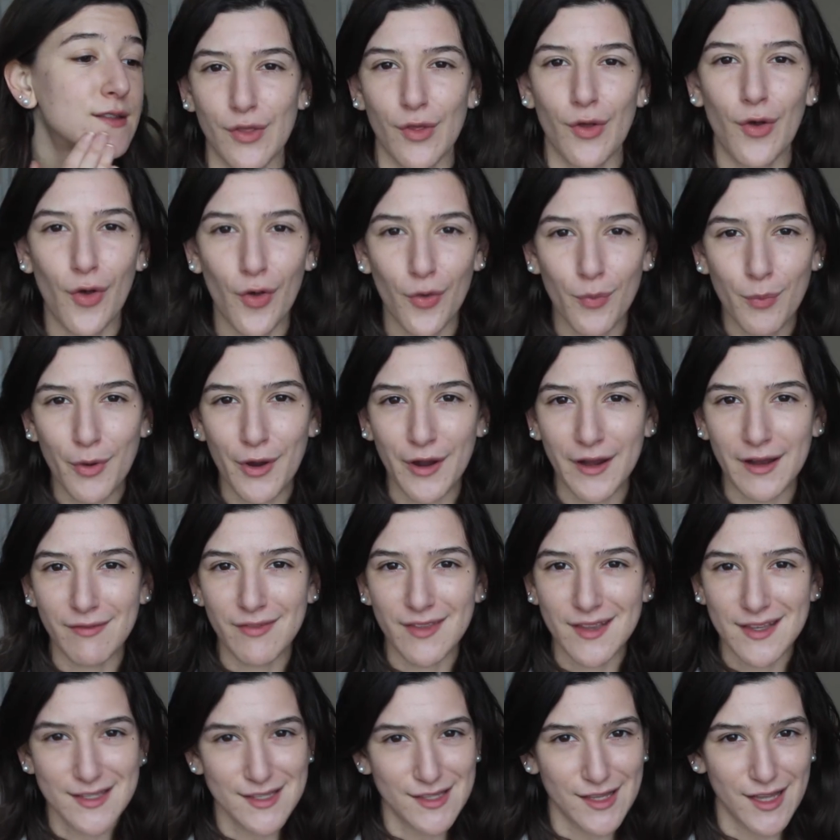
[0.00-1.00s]
So the whole point of
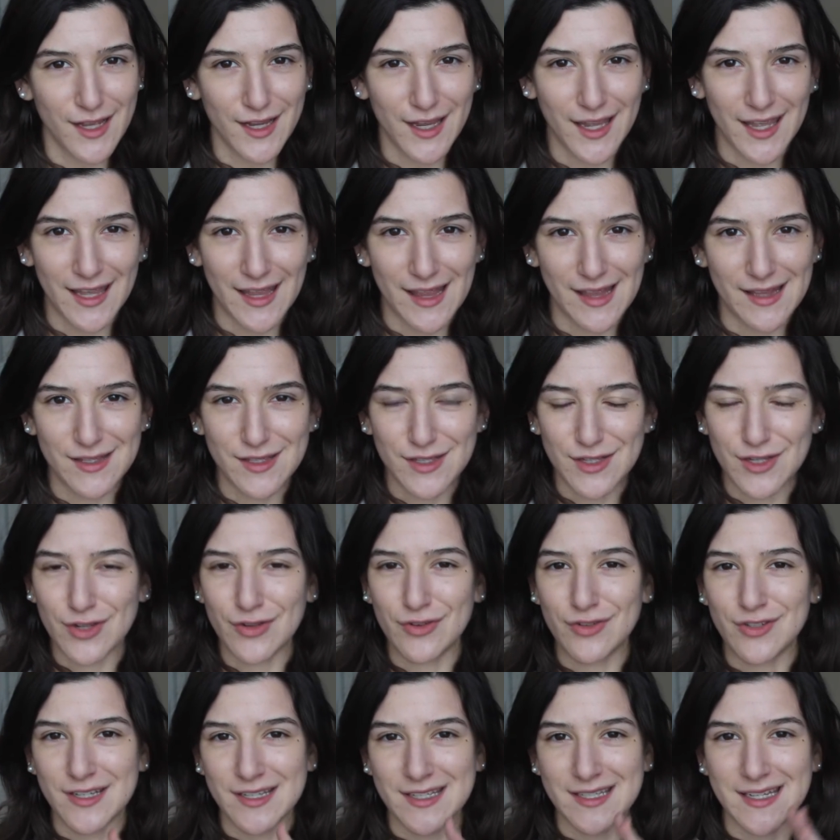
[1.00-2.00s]
this look is
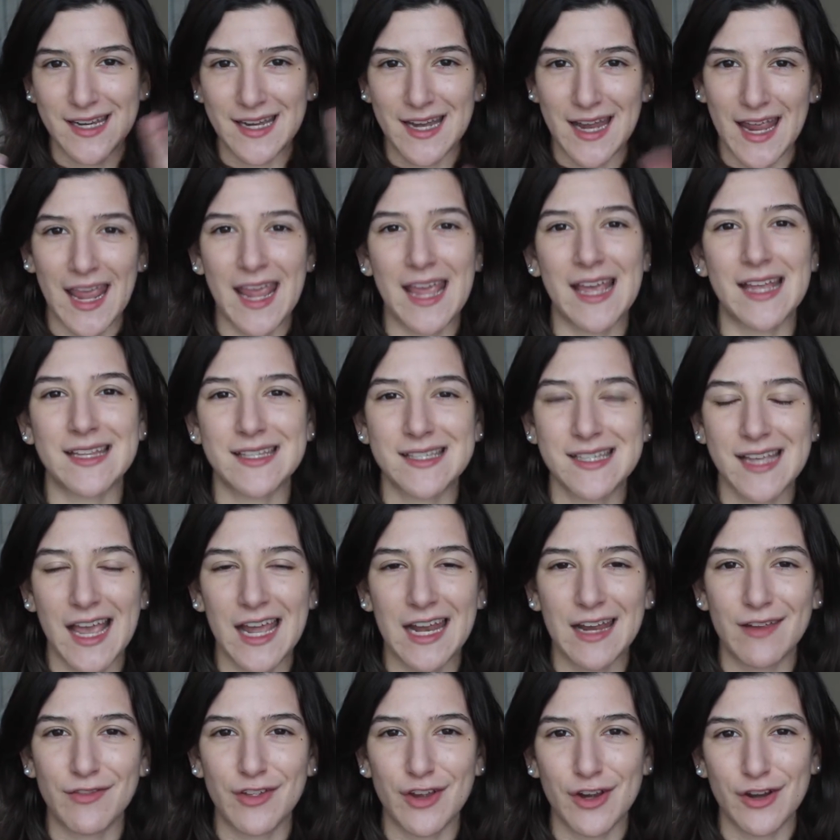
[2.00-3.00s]
to just enhance
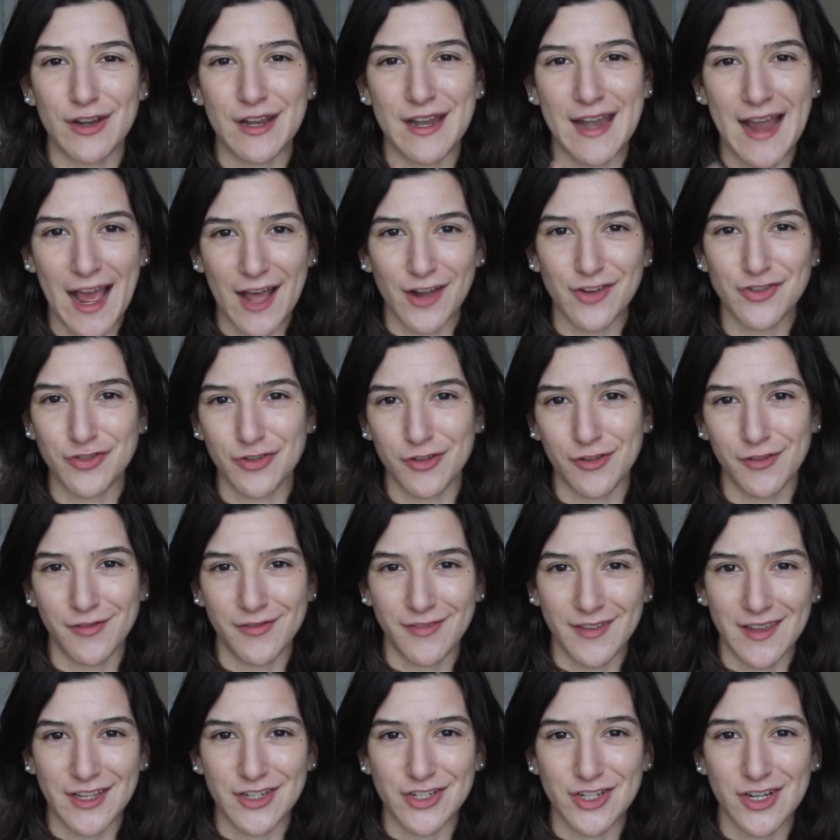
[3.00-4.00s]
kind of your natural
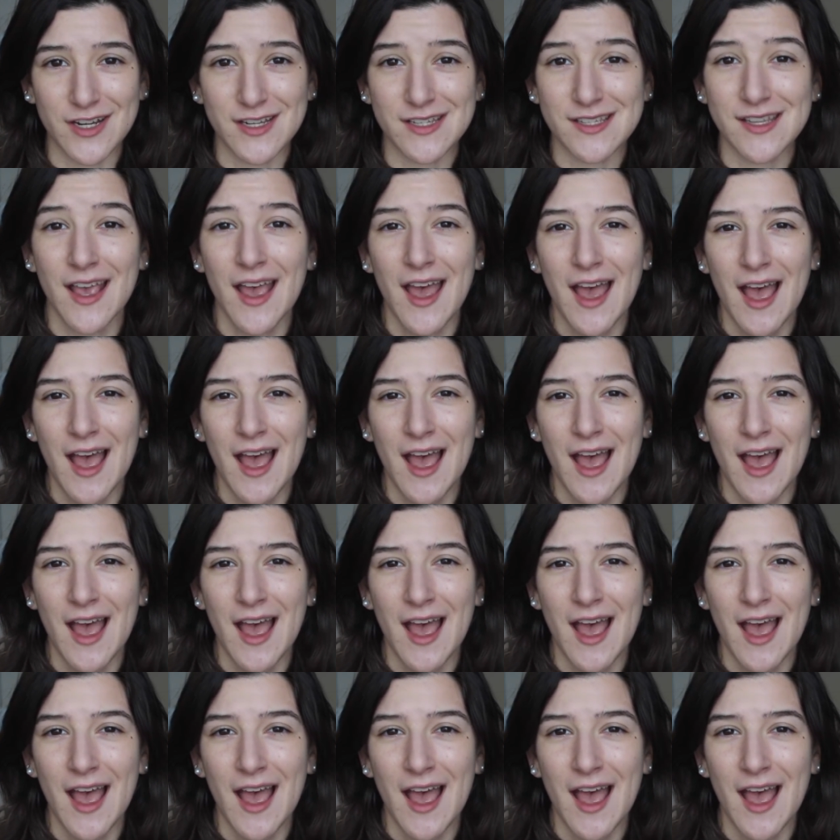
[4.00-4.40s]
features.